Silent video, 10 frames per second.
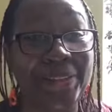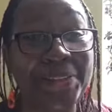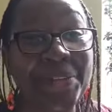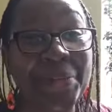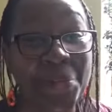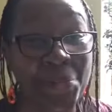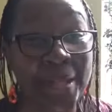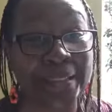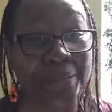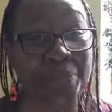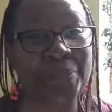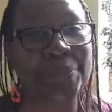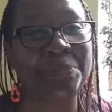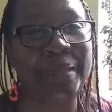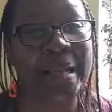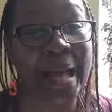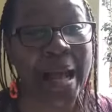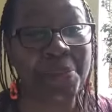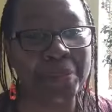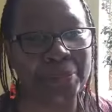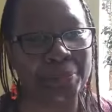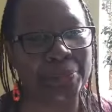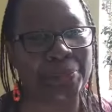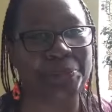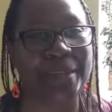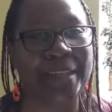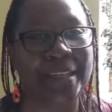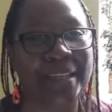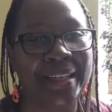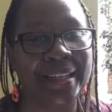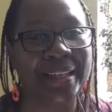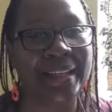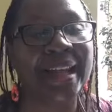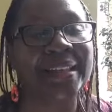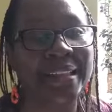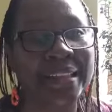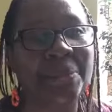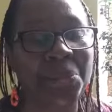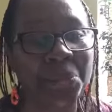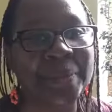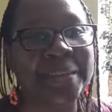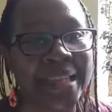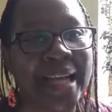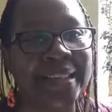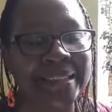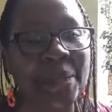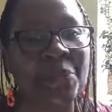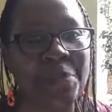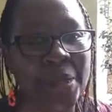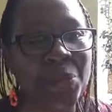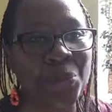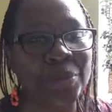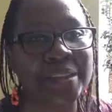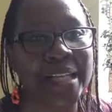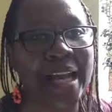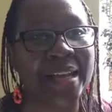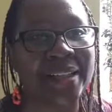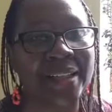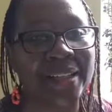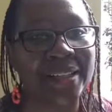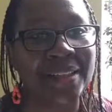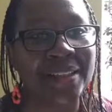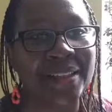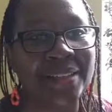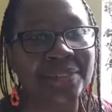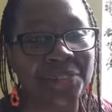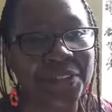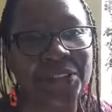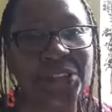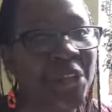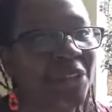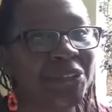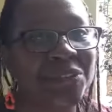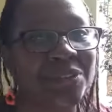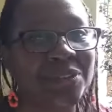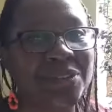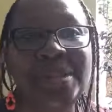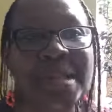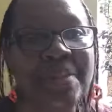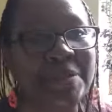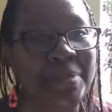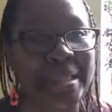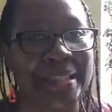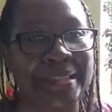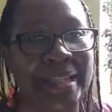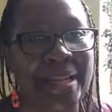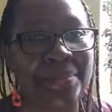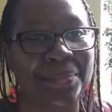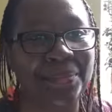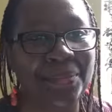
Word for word: knowing who we are supposed to be and how we're supposed to be, I think that we will start. That would be a good start for the church to never be the same.